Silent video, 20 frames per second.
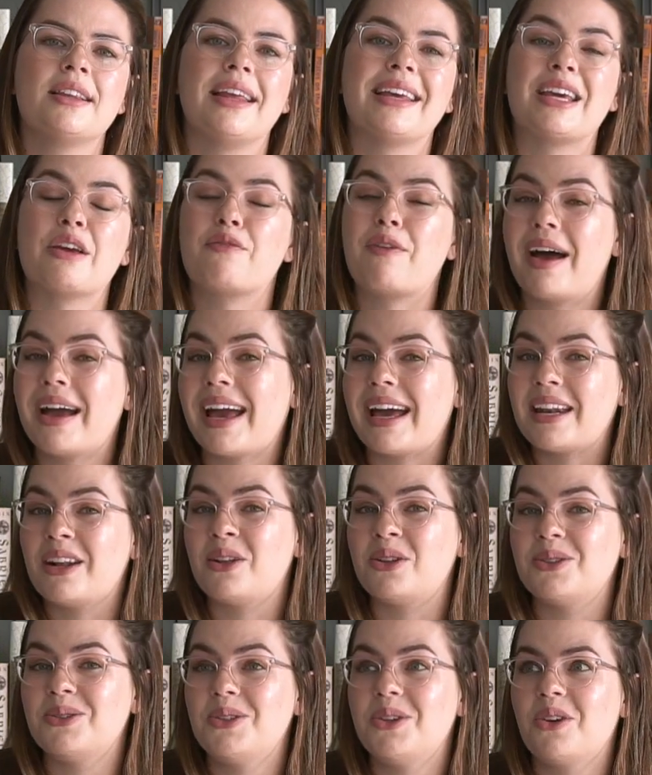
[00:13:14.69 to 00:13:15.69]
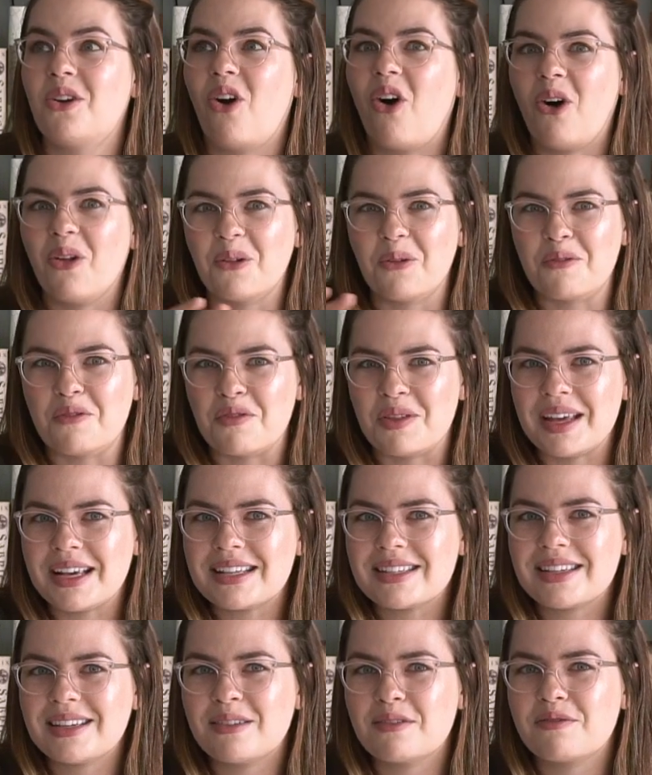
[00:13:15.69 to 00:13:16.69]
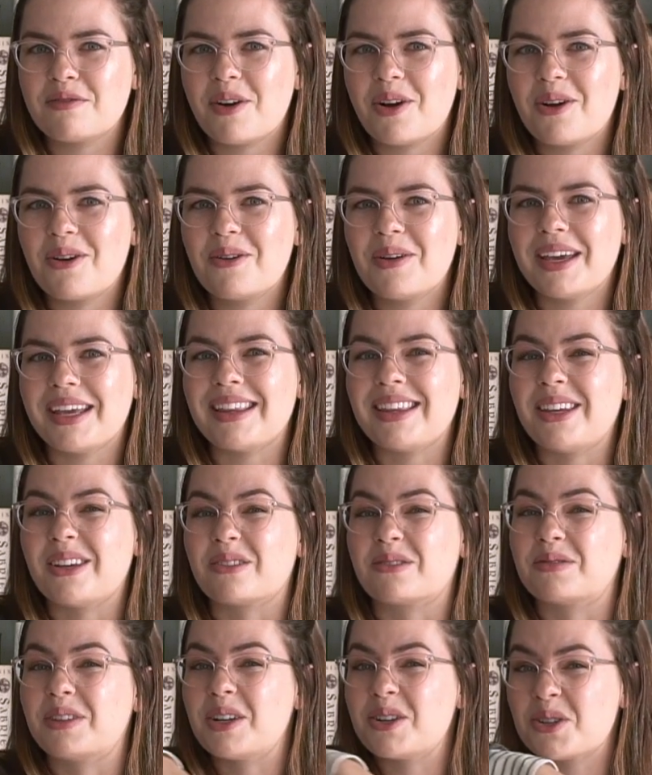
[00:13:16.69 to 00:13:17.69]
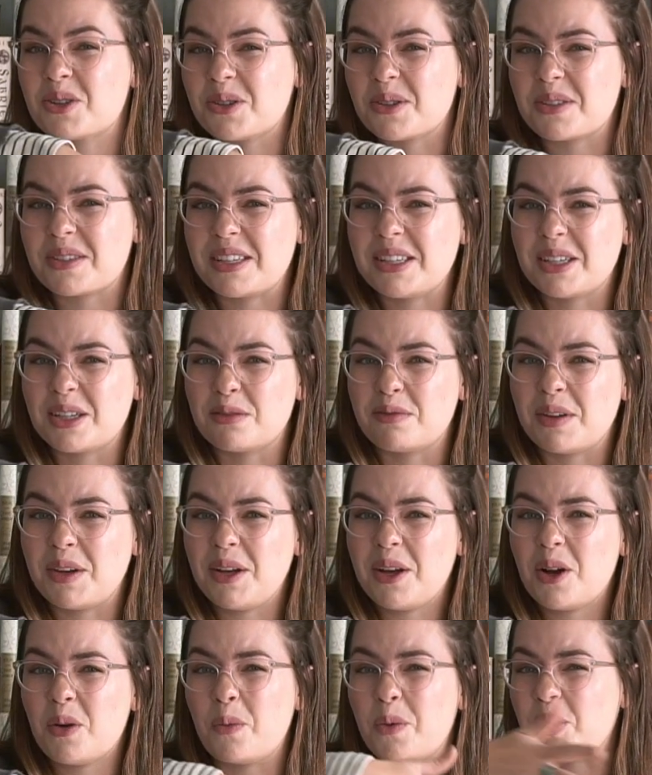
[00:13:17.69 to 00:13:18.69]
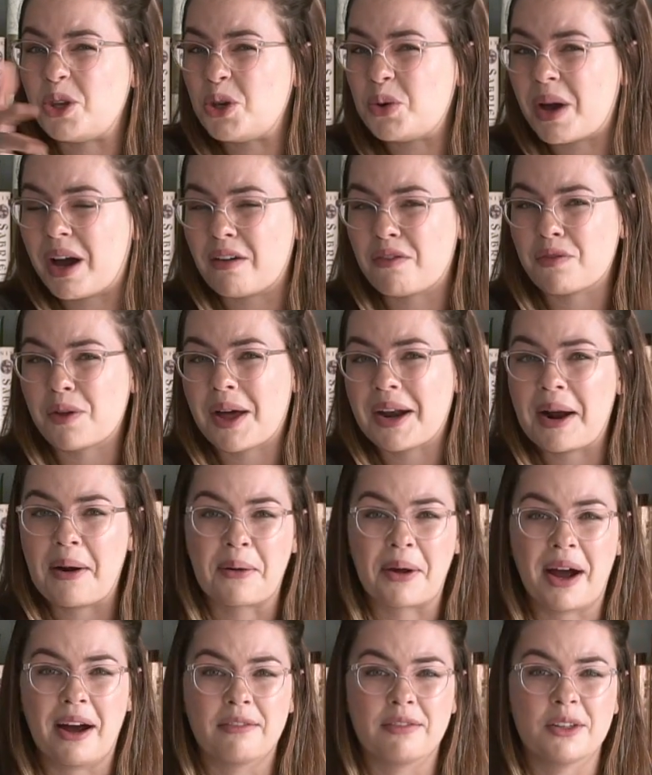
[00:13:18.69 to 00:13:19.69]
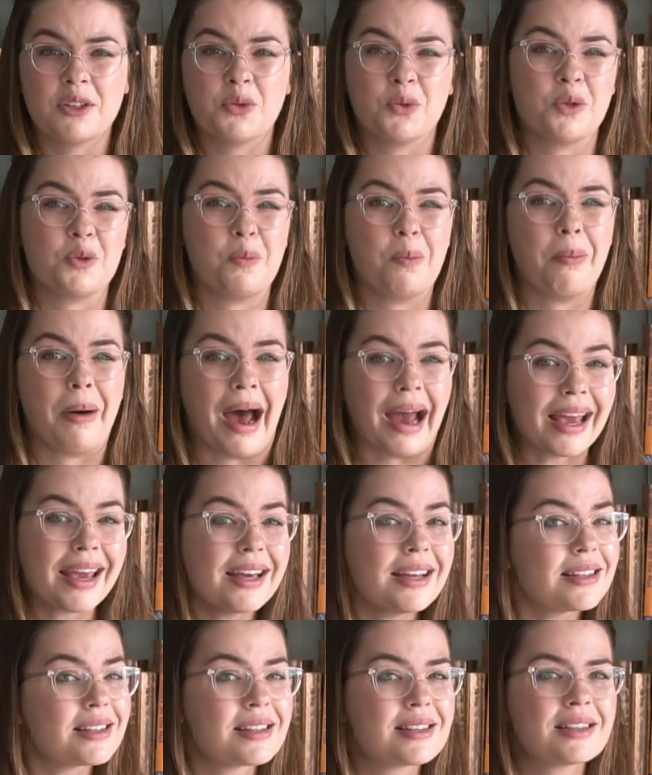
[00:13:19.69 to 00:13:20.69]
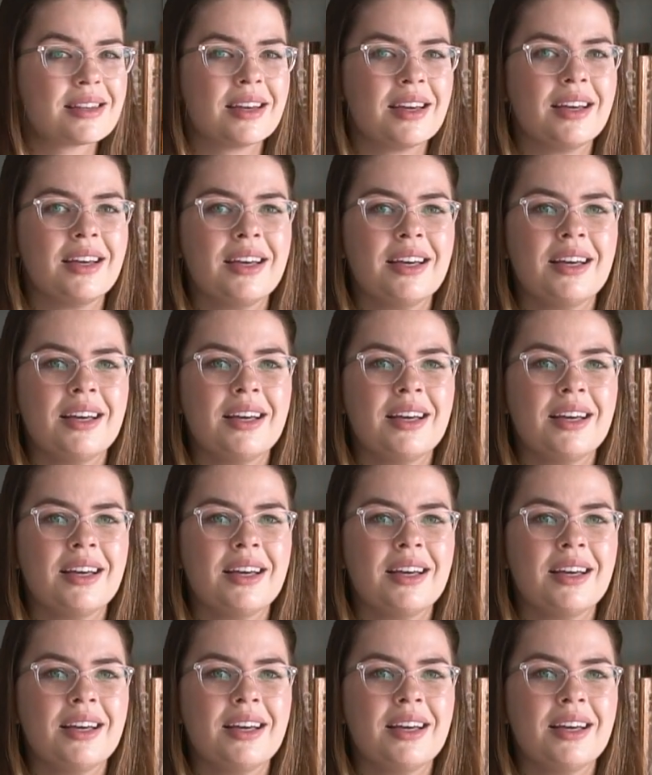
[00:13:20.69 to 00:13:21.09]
Like, if I had included all of this info in the original Seeker video, would you have thought our coverage was biased?